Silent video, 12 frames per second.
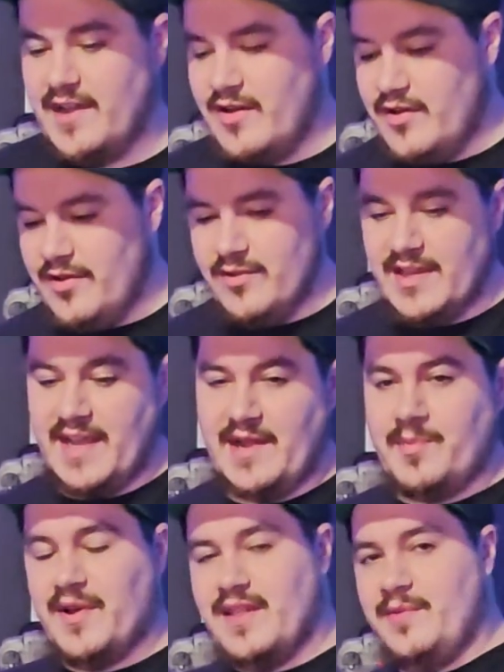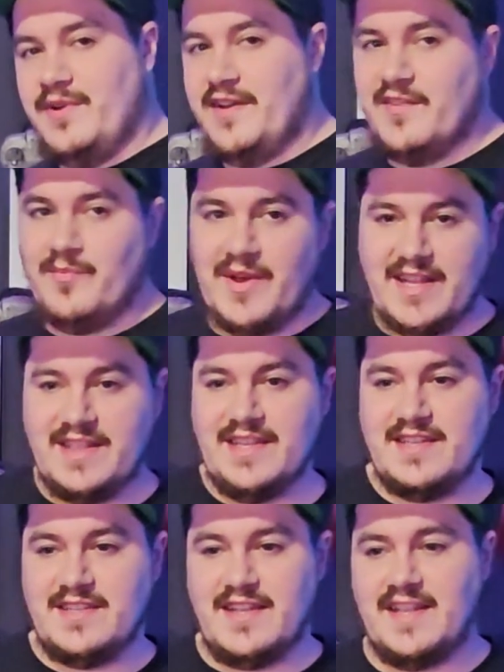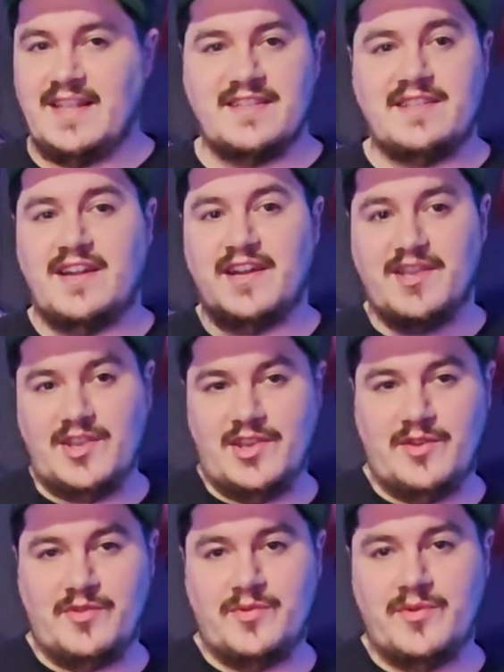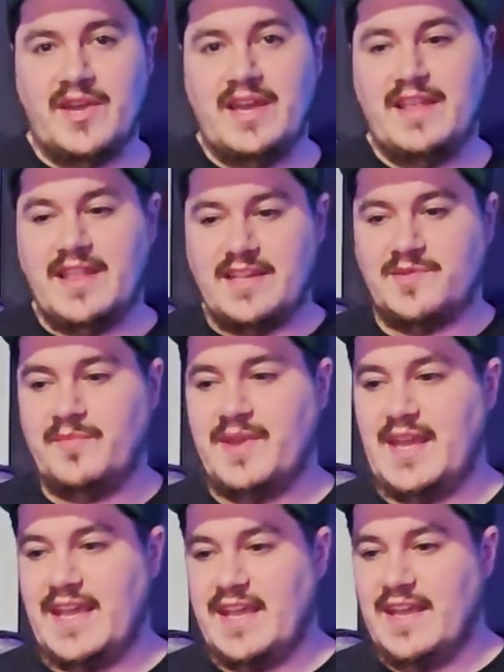oh, like I probably wouldn't have bought this, like that's not you, that's me